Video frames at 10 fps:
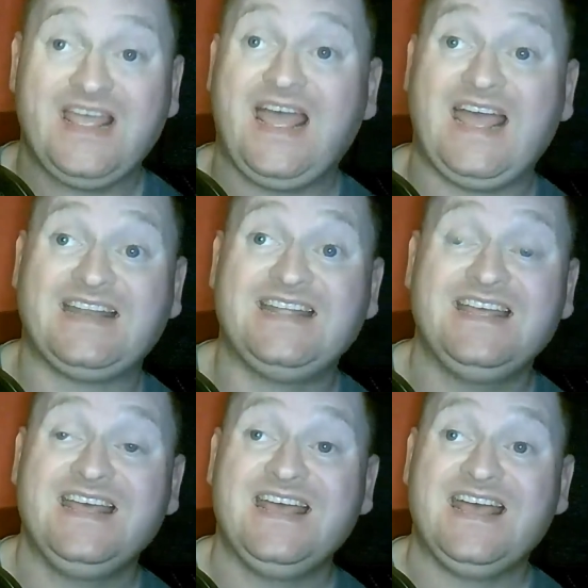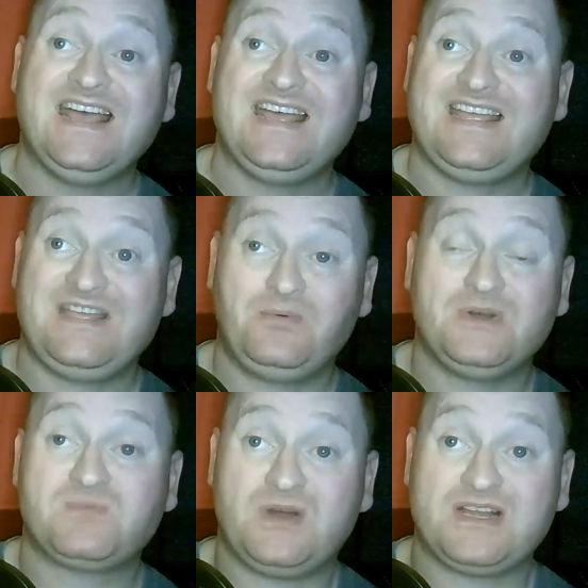And it
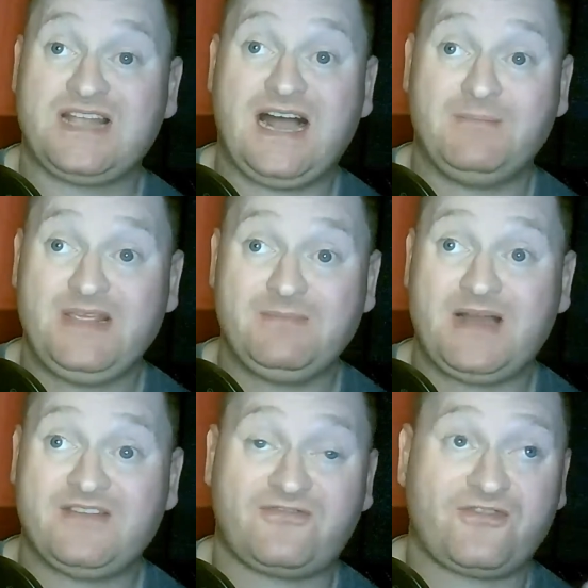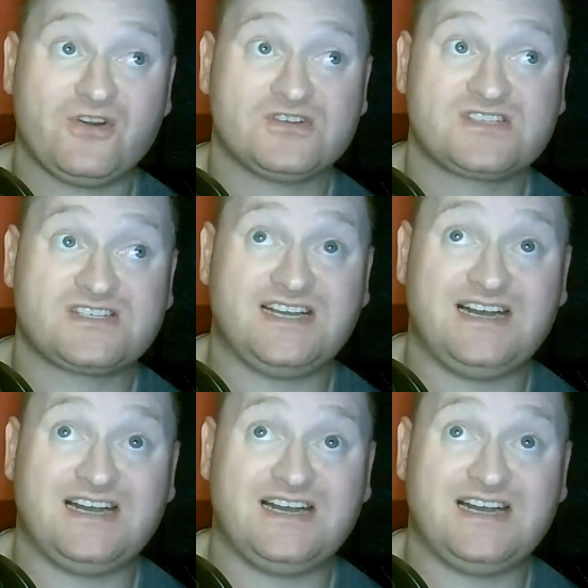was what got me my first